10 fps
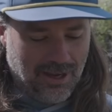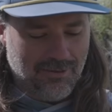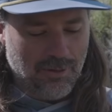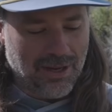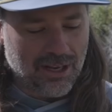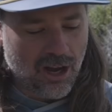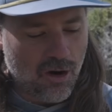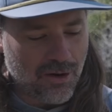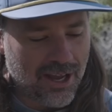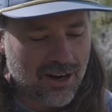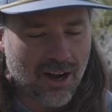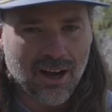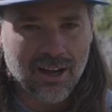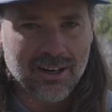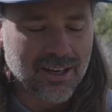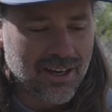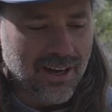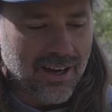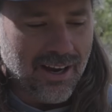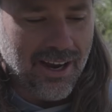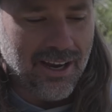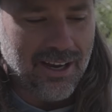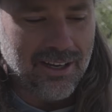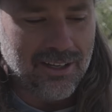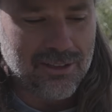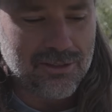I have a big cone head on and